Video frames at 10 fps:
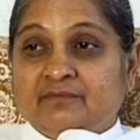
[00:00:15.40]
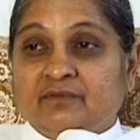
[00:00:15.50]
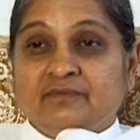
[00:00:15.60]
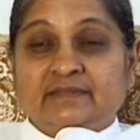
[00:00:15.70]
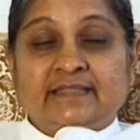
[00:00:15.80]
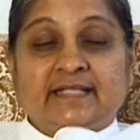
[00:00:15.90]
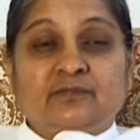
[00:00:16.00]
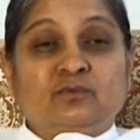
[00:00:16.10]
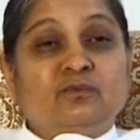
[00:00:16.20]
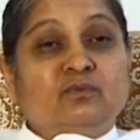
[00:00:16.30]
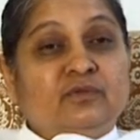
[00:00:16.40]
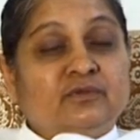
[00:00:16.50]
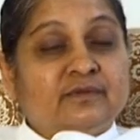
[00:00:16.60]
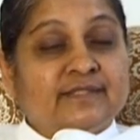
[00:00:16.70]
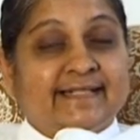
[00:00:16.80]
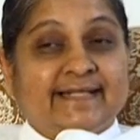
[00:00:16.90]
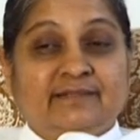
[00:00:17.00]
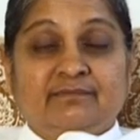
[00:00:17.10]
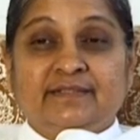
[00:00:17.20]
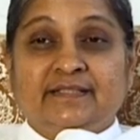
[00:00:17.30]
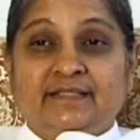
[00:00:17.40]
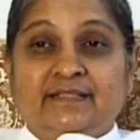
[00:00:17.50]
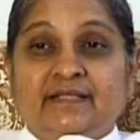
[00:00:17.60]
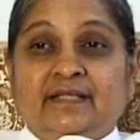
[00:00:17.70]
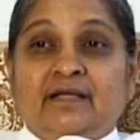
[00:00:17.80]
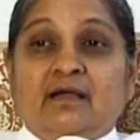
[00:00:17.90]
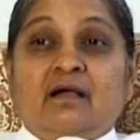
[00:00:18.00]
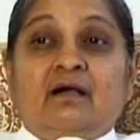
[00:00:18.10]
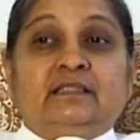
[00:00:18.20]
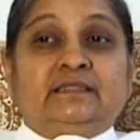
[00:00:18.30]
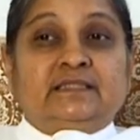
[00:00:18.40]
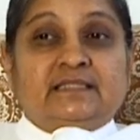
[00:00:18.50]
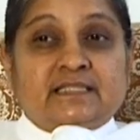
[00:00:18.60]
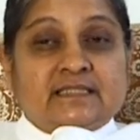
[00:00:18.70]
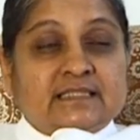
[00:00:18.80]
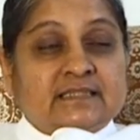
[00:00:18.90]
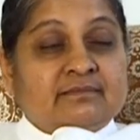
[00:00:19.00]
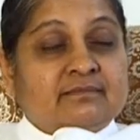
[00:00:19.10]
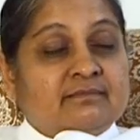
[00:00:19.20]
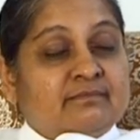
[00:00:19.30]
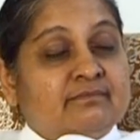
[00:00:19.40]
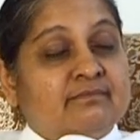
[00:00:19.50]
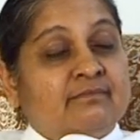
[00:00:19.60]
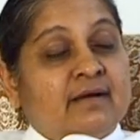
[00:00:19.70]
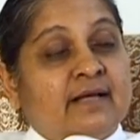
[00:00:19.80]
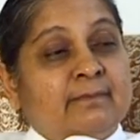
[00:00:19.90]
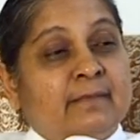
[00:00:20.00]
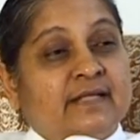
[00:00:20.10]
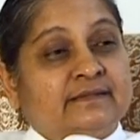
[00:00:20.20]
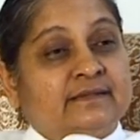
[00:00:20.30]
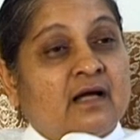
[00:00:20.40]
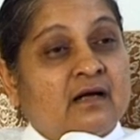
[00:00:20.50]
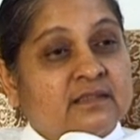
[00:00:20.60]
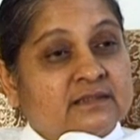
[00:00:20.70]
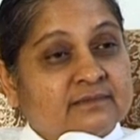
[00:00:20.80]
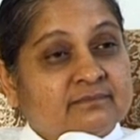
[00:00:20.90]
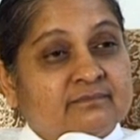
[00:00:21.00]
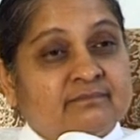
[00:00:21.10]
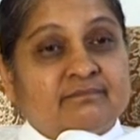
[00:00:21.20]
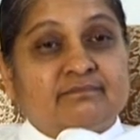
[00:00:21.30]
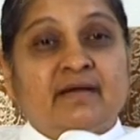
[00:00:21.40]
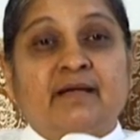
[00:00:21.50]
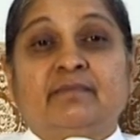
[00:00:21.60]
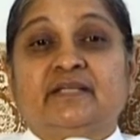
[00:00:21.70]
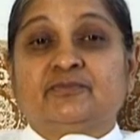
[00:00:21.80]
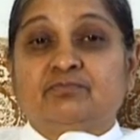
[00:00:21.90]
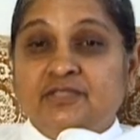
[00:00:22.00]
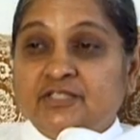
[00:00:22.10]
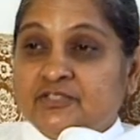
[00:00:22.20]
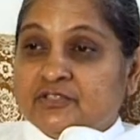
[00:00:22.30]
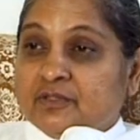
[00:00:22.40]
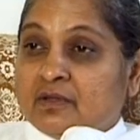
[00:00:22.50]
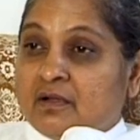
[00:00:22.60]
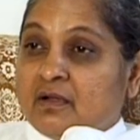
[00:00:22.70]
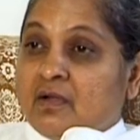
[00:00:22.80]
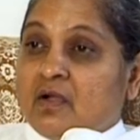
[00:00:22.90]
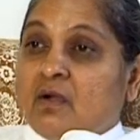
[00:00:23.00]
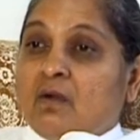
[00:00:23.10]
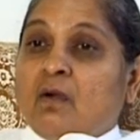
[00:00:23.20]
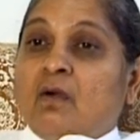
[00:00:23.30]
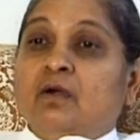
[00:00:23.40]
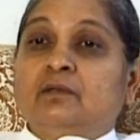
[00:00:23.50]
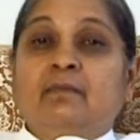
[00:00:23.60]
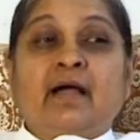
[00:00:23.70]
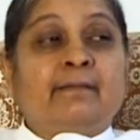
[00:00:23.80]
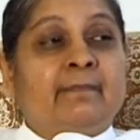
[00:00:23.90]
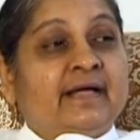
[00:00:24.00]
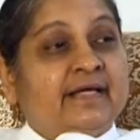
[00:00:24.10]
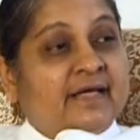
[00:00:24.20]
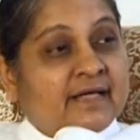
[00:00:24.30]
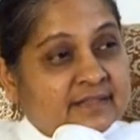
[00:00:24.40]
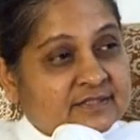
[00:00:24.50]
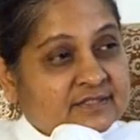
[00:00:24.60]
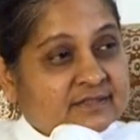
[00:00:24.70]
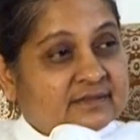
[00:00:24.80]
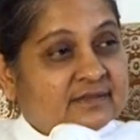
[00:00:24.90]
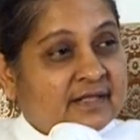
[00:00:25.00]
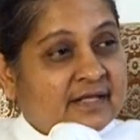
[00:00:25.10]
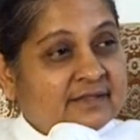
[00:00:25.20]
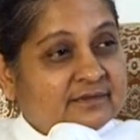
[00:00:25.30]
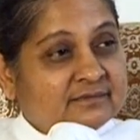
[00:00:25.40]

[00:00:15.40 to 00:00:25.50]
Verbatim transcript: what we say, I don't want to hurt anybody on this earth by my thoughts, by my speech, or by my action, right?